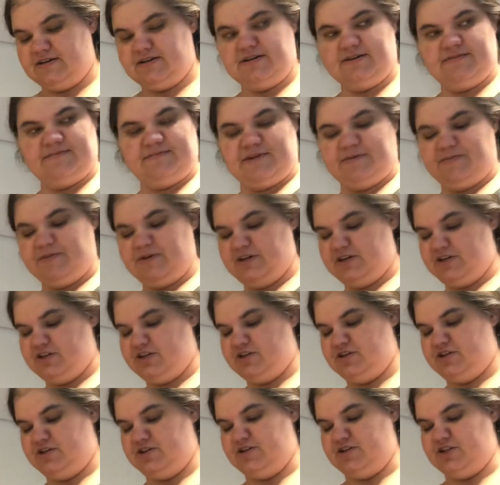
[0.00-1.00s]
Maybe I
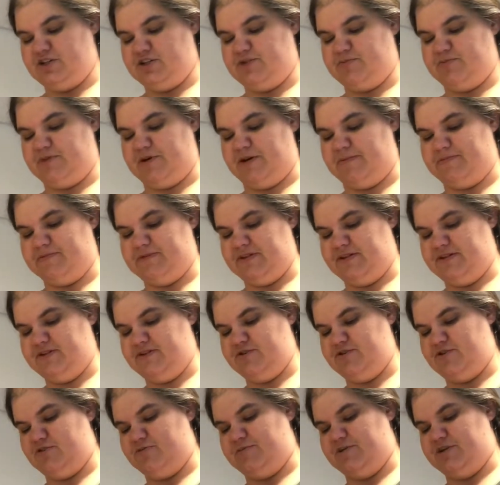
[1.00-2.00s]
should have just popped
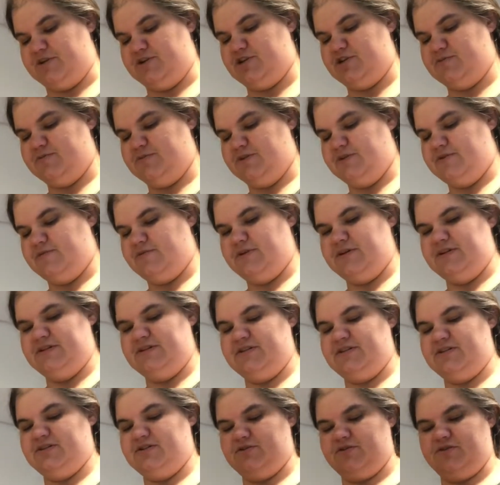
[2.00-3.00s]
onto a Poshmark one
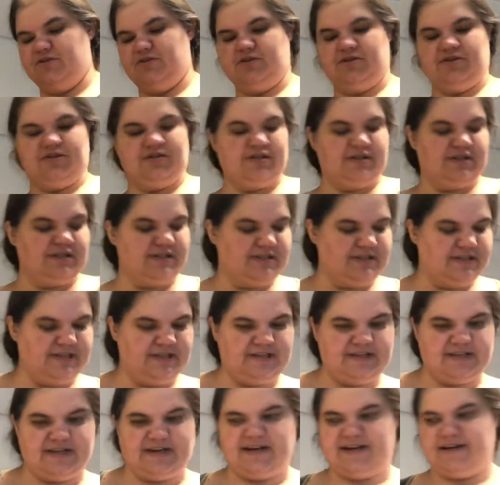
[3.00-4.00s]
so y'all could have
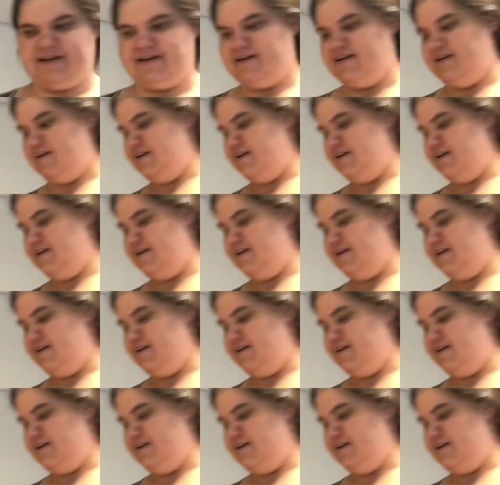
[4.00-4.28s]
seen that,